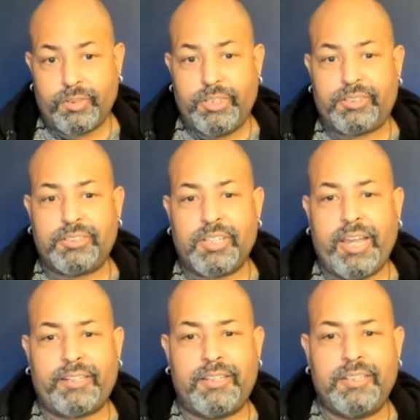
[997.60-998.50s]
This is
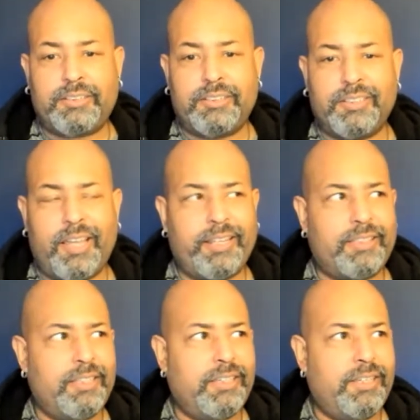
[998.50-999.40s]
like
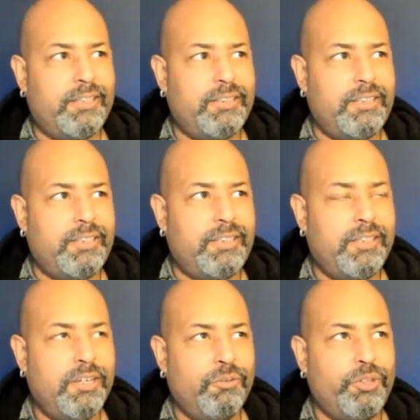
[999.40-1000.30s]
the
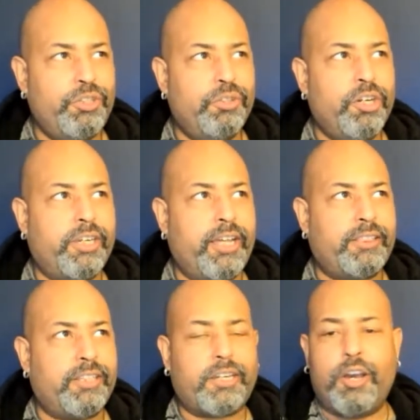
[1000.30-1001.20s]
when you look at
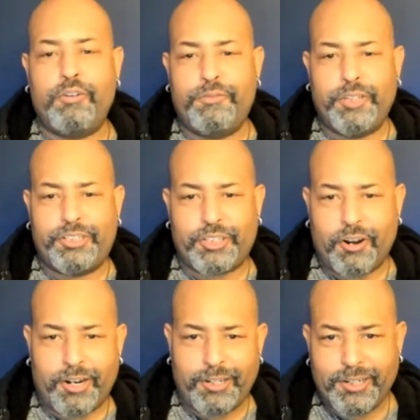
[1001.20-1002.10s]
the COVID
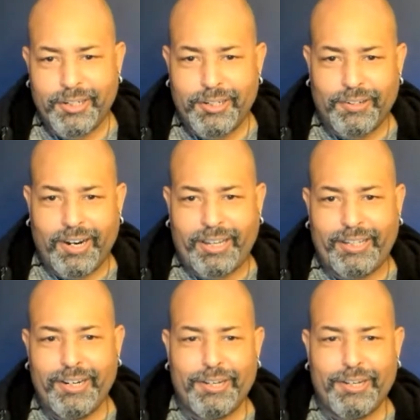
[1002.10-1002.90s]
chart, right?